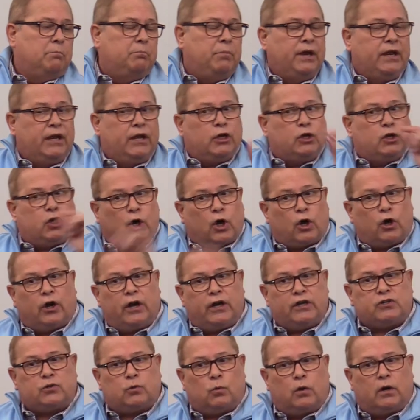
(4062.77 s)
But
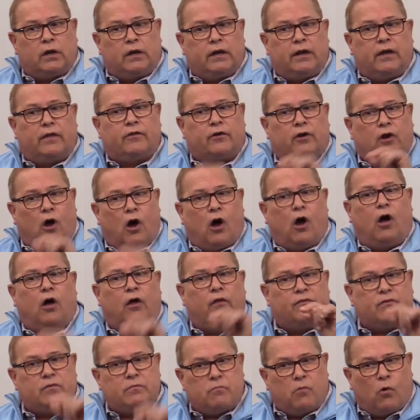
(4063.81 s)
encourage one another
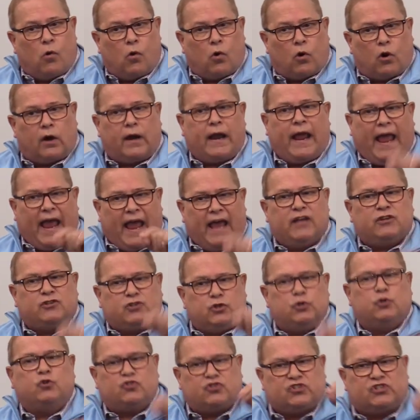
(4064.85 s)
all the more
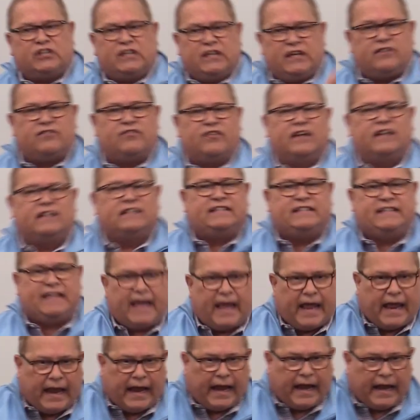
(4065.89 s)
as you see the
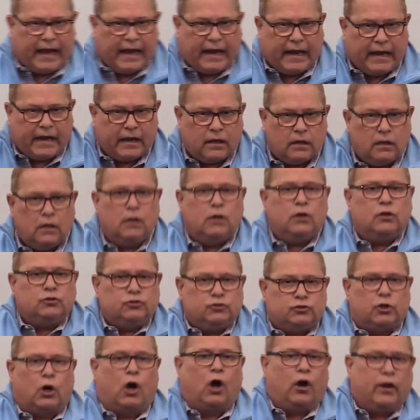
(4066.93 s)
day
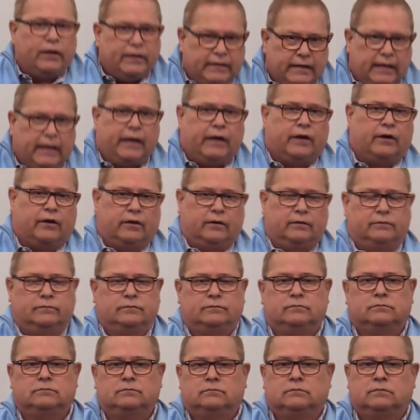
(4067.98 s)
drawing near.
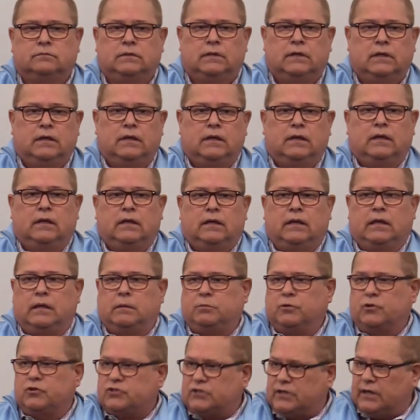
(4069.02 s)

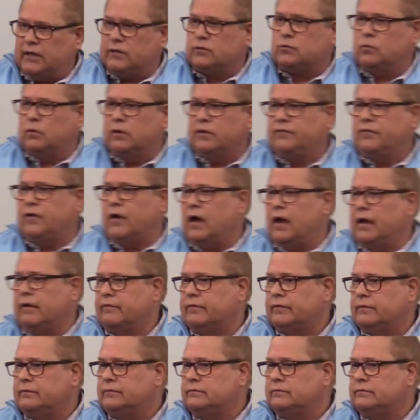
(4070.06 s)
Hebrews 10, 25.